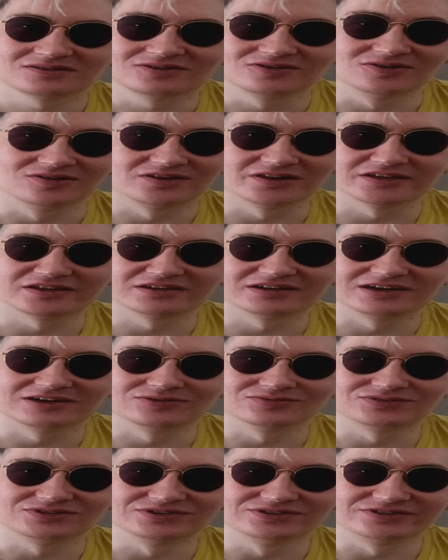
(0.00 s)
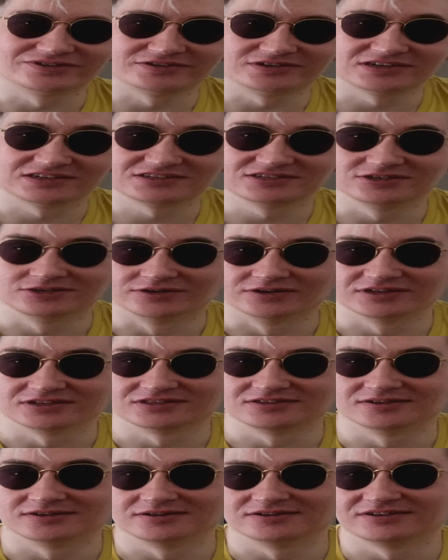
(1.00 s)
calling out your
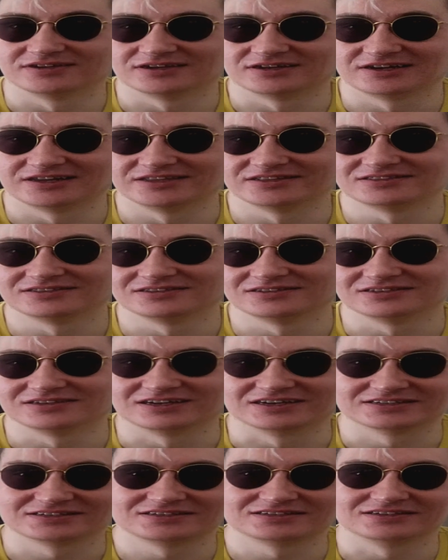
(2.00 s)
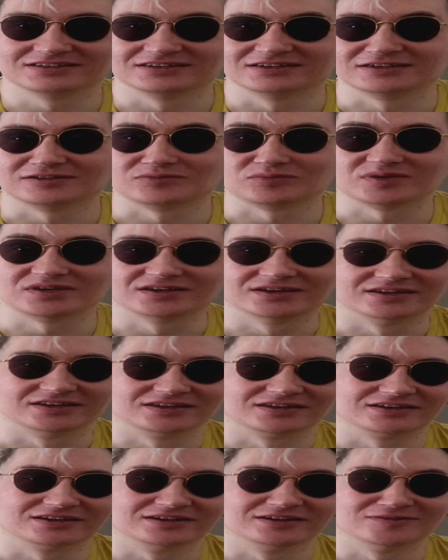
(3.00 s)
nationality has any
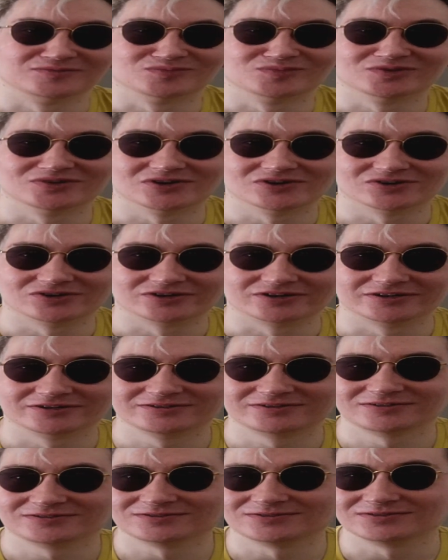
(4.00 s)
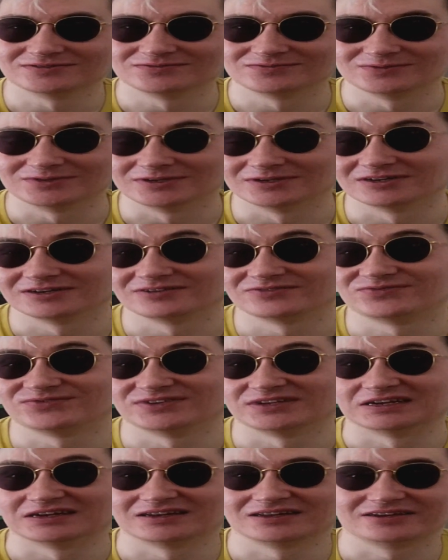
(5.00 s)
meaning anymore. We
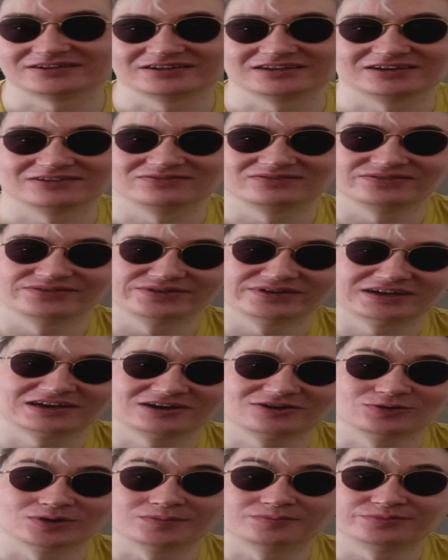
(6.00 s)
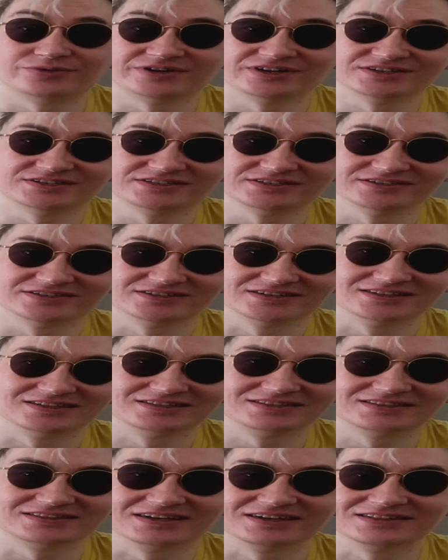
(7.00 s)
Finland have now a
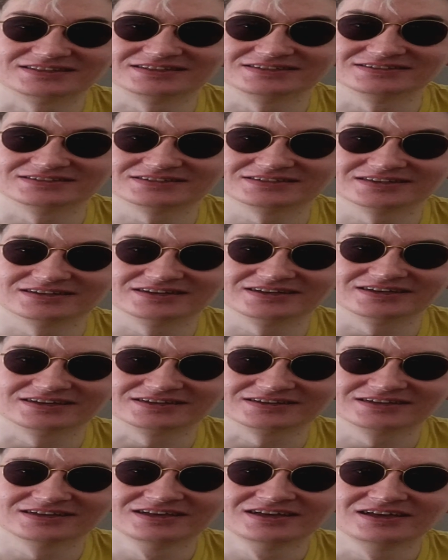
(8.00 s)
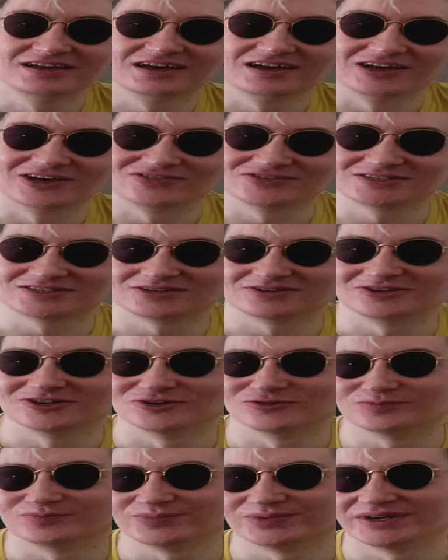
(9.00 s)
president that is like has
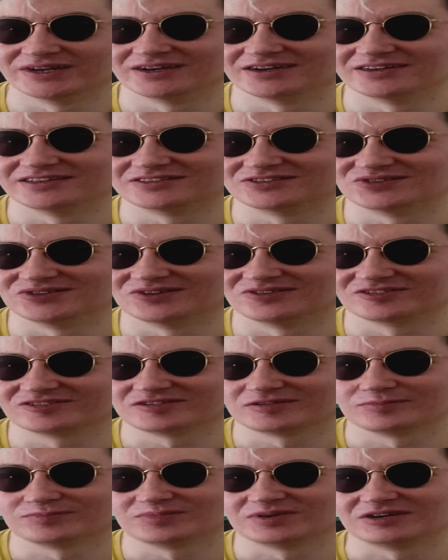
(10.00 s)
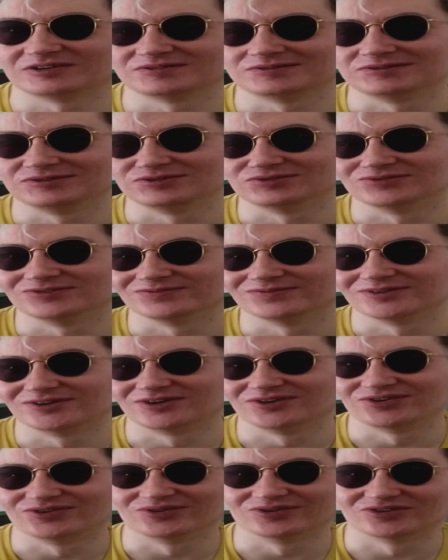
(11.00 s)
openly talk about New
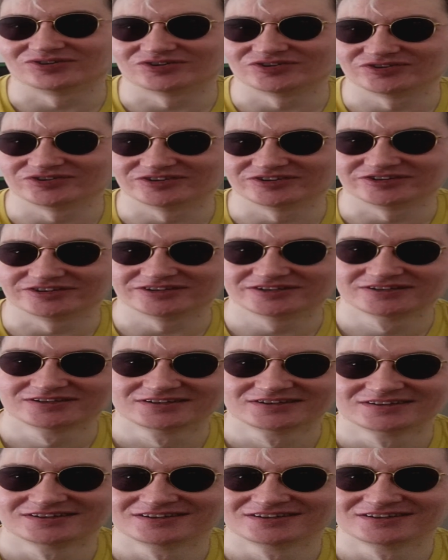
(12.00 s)
World Order.